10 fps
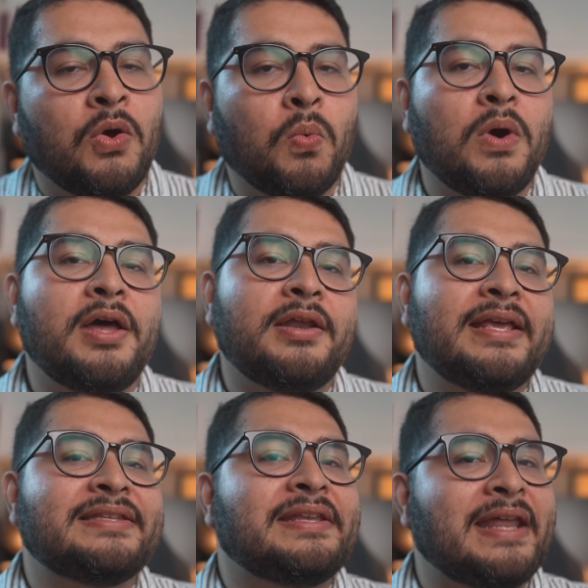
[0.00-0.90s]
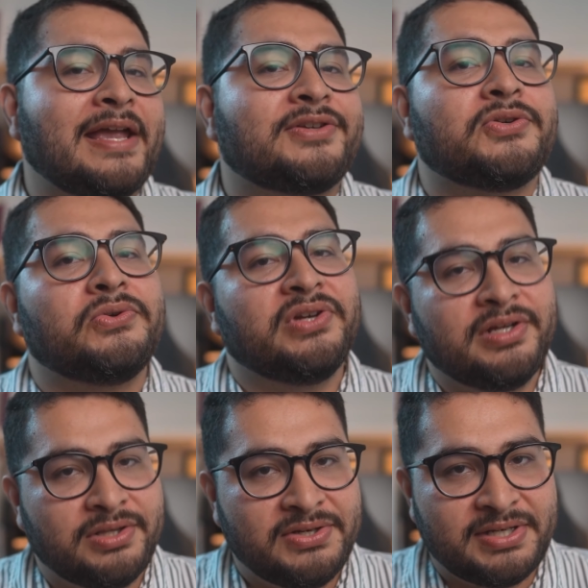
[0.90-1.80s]
What is a natural
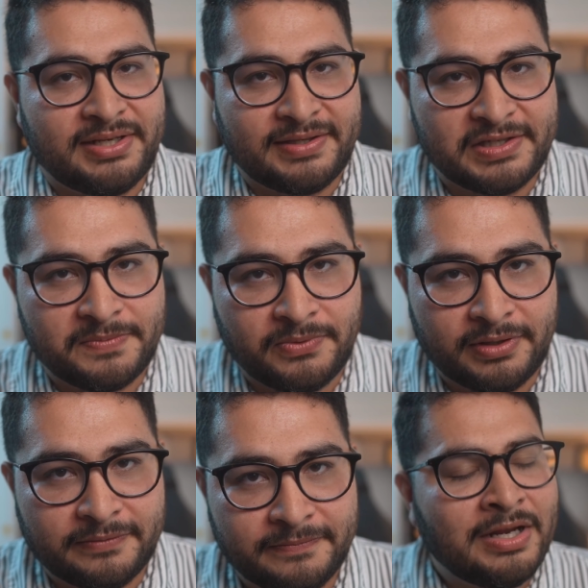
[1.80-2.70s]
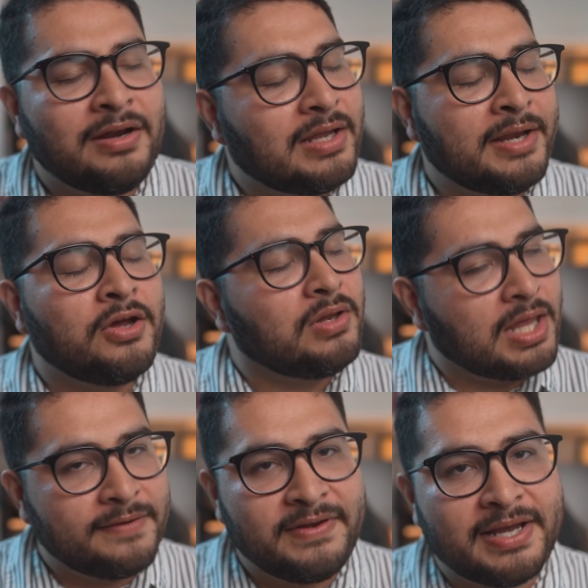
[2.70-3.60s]
conclusion at this point? Now, I know a
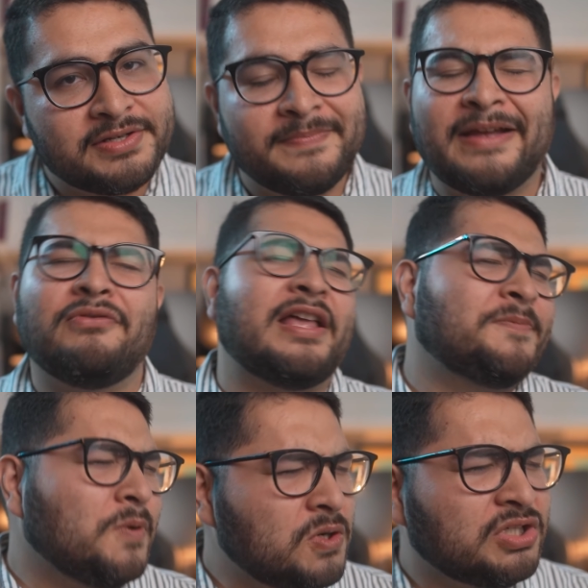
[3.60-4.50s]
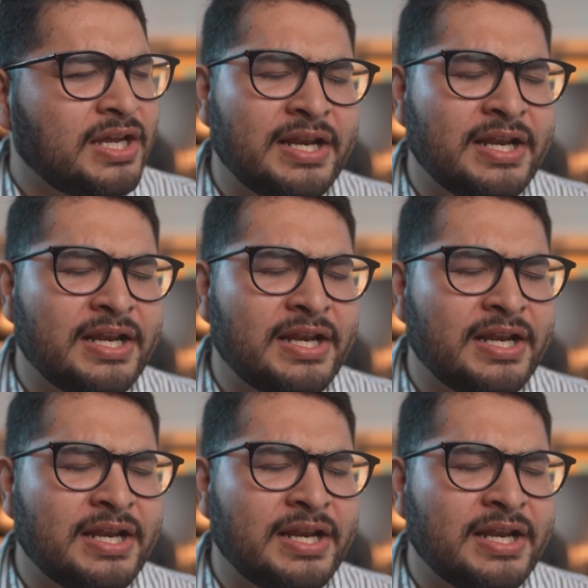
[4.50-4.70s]
lot of you guys are gonna be like, well, that's bullshit.